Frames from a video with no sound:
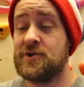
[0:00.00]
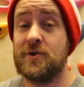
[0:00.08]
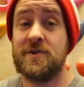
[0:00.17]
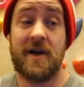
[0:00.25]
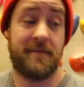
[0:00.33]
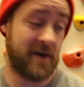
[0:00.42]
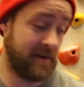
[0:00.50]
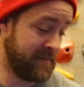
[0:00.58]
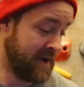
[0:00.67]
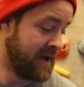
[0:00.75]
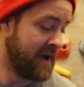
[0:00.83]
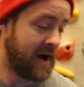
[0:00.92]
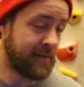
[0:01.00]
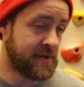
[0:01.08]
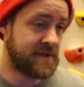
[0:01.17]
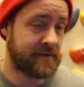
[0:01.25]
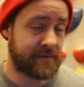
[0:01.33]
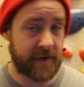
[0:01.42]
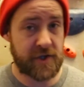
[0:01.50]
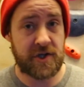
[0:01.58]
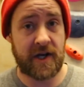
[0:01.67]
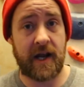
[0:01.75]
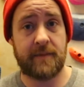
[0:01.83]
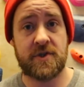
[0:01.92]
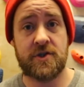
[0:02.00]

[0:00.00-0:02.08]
chalked up, and I'm using Friction Labs